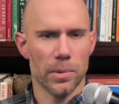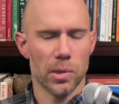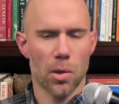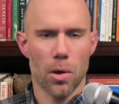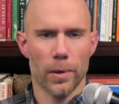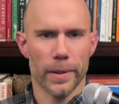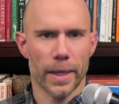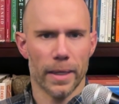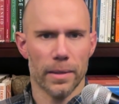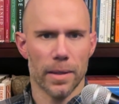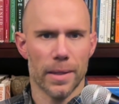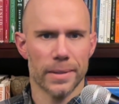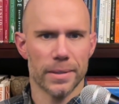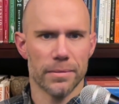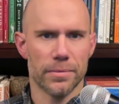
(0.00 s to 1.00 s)
logging
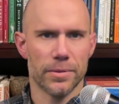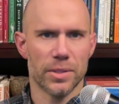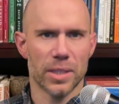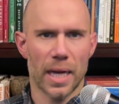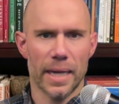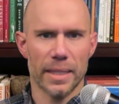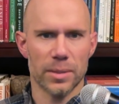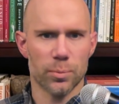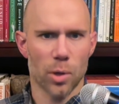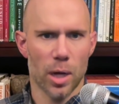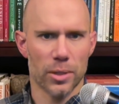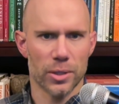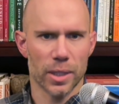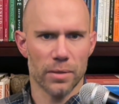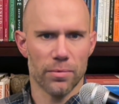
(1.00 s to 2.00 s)
lots of science
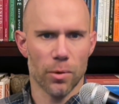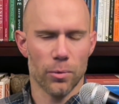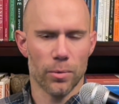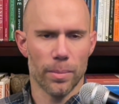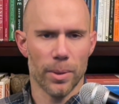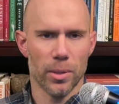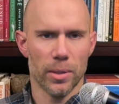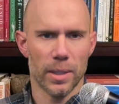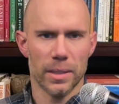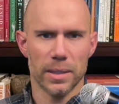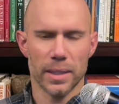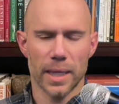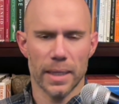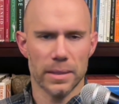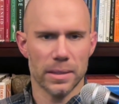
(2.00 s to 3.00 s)
project vulnerabilities
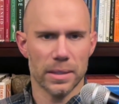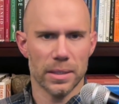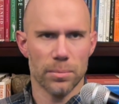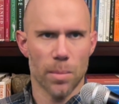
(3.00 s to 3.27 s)
against these